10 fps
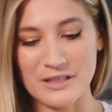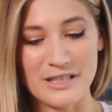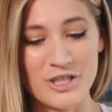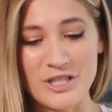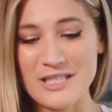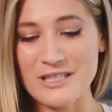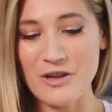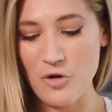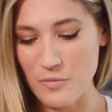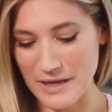delicious
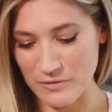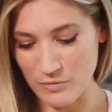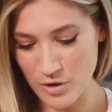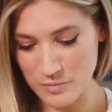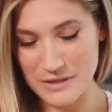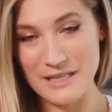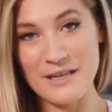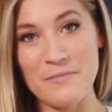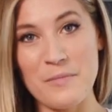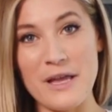homemade,
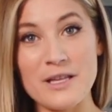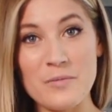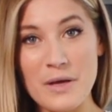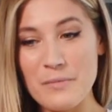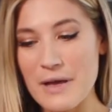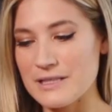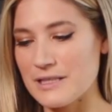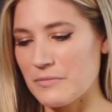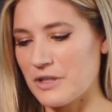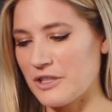whoopsie, making a big mess,
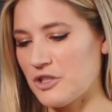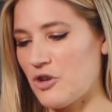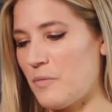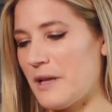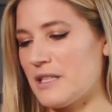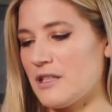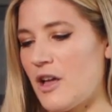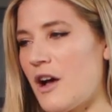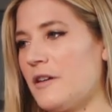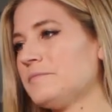some delicious homemade
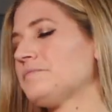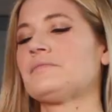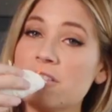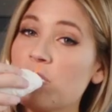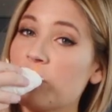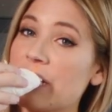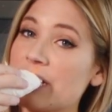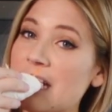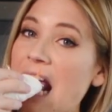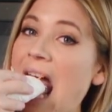slaw, super
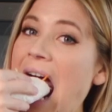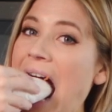tasty.